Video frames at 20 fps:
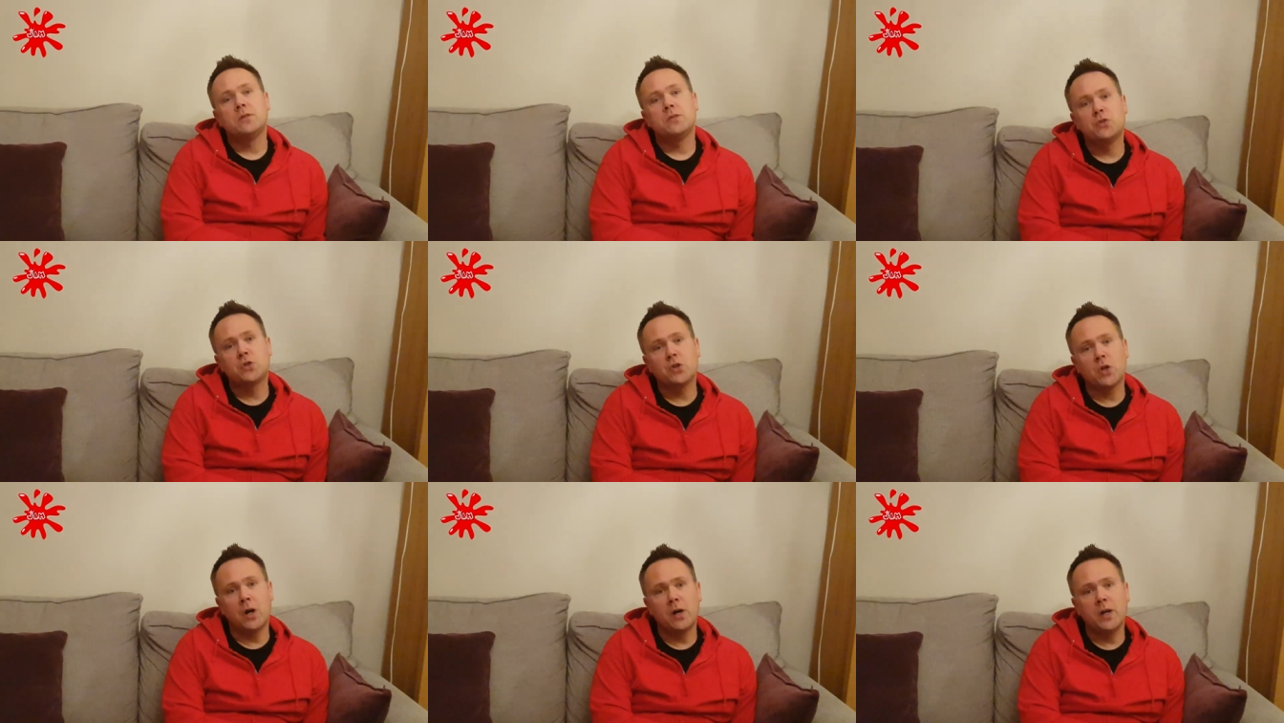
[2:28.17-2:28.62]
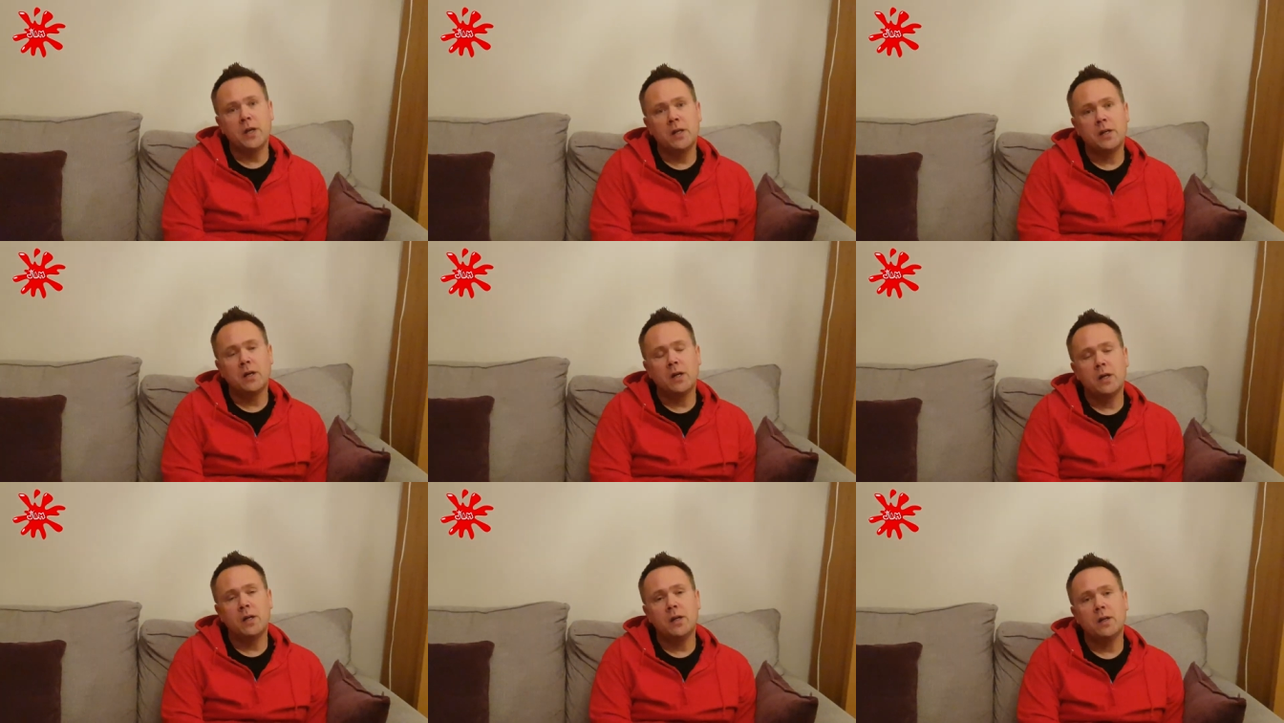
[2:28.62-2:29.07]

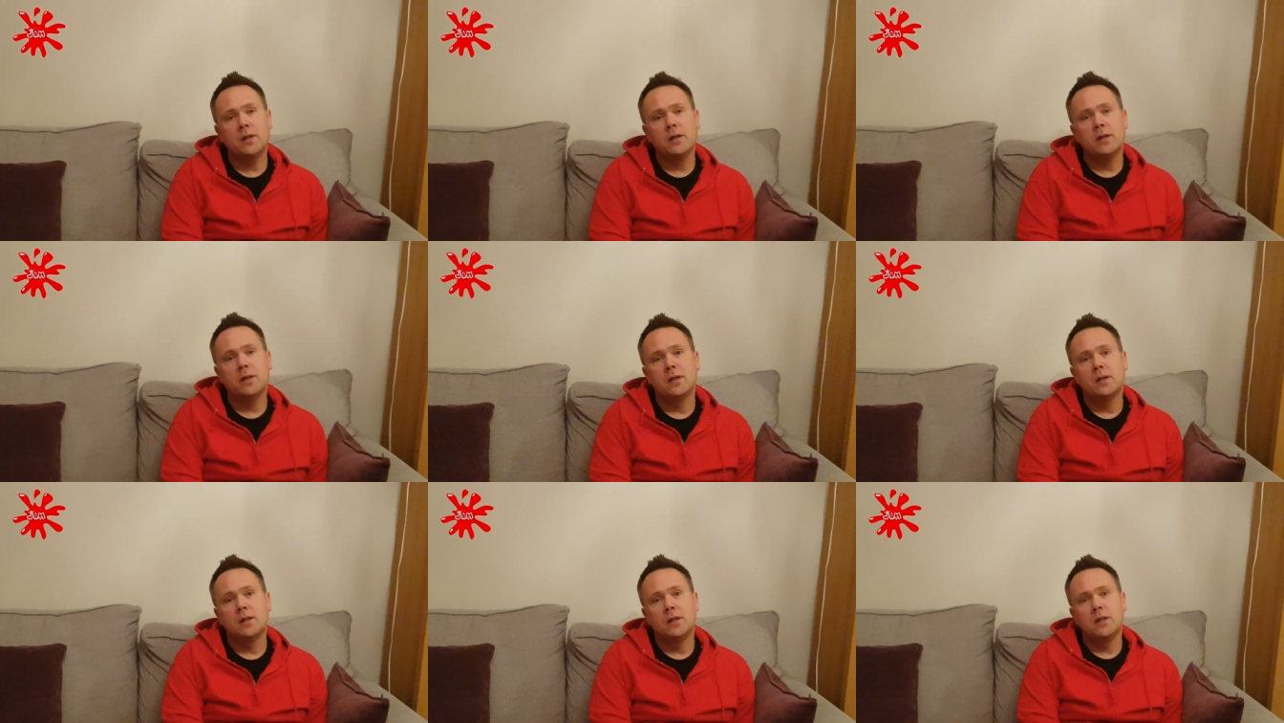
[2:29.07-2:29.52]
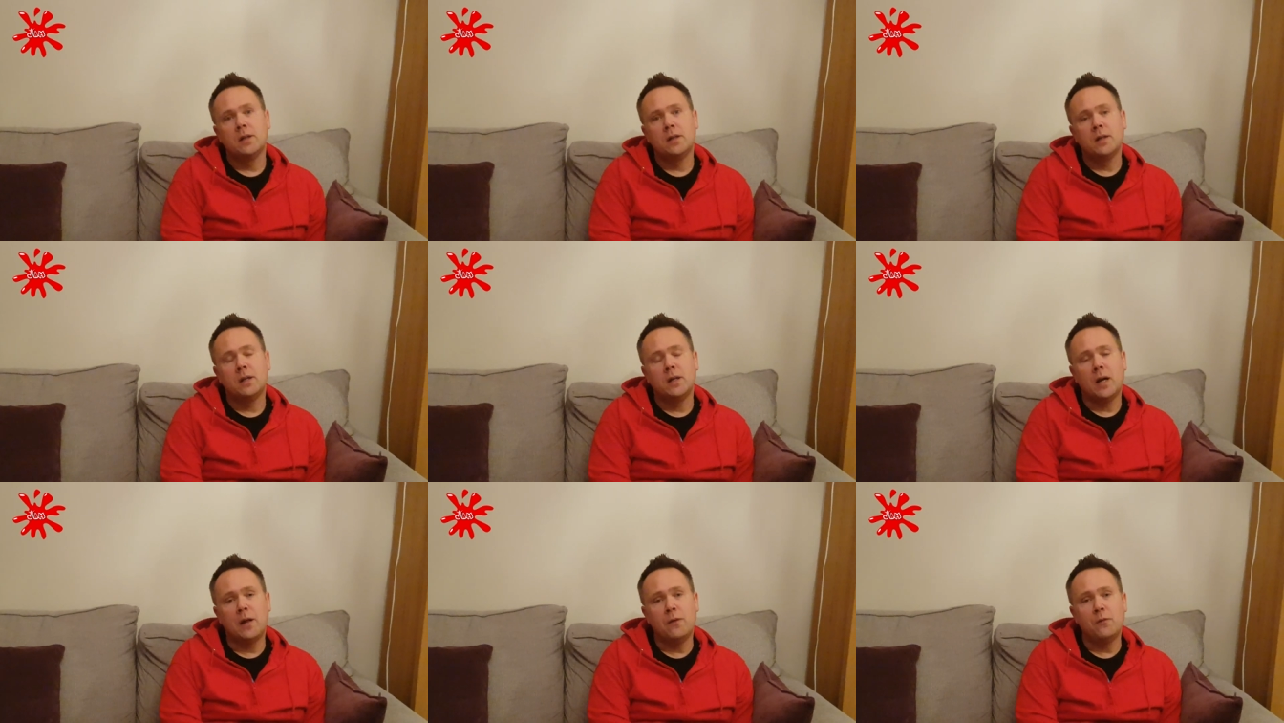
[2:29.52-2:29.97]
China,
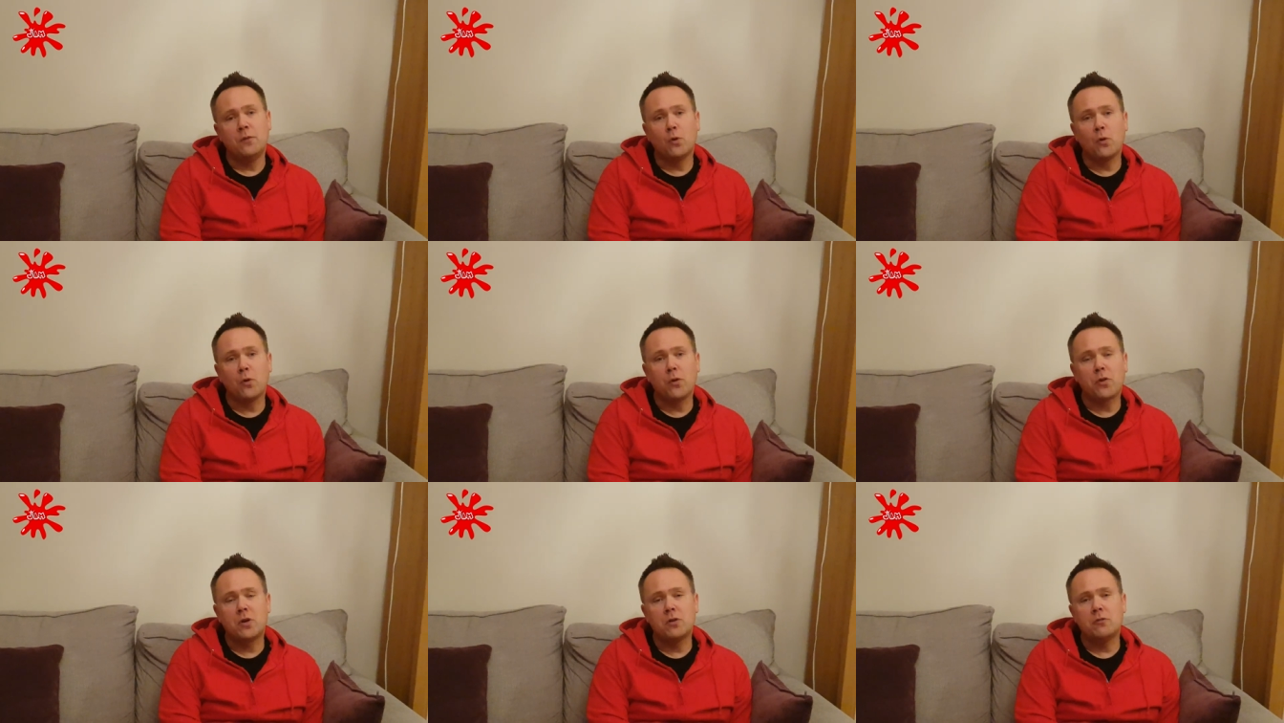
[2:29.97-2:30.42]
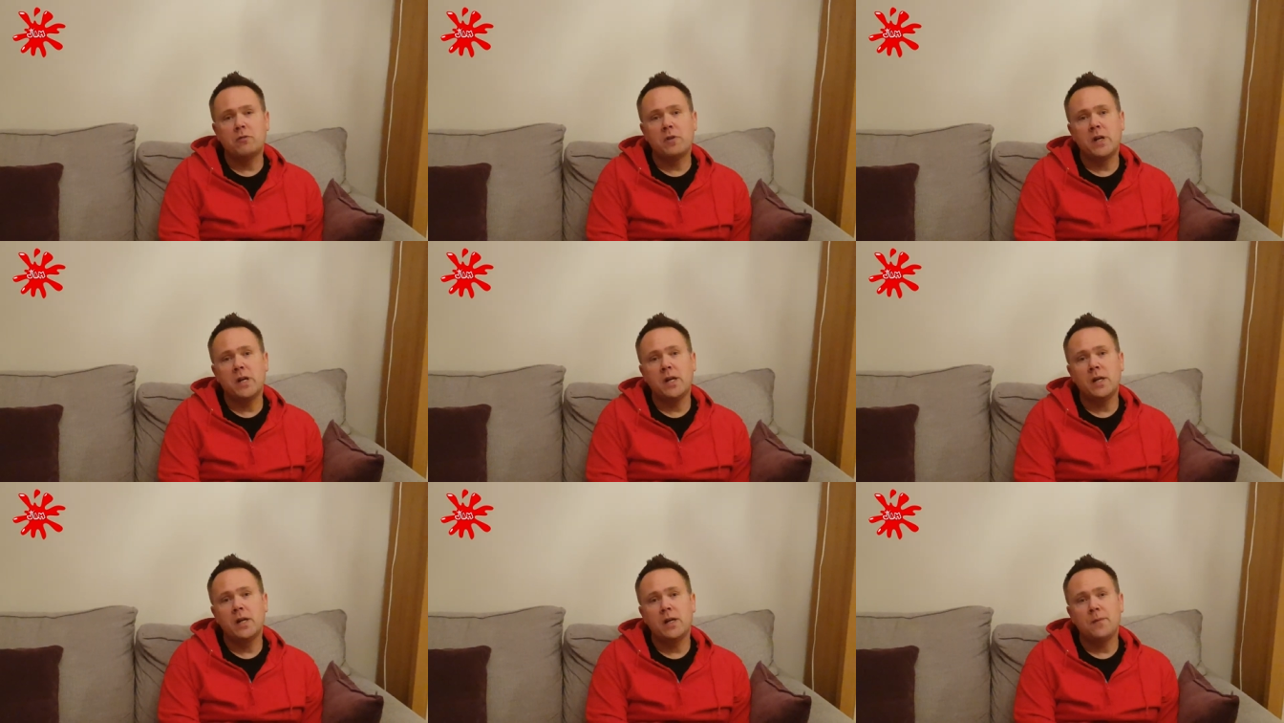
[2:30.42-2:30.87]
and North
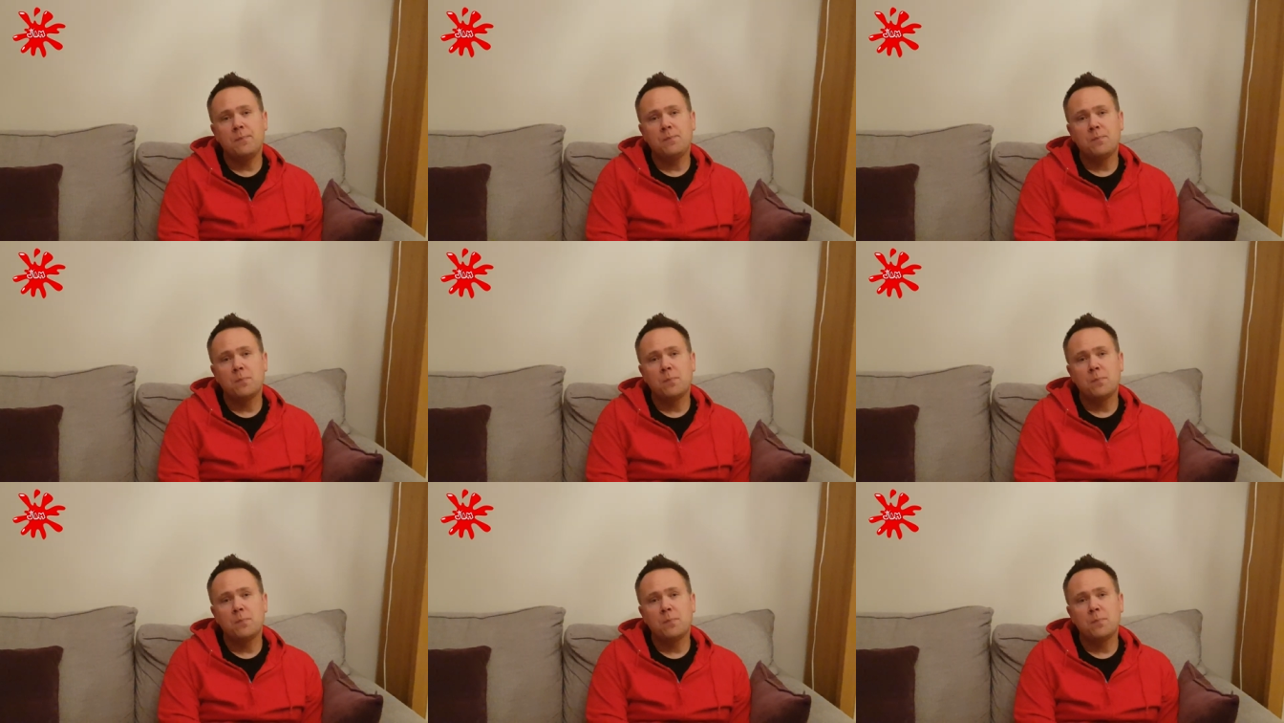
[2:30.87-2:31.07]
Korea,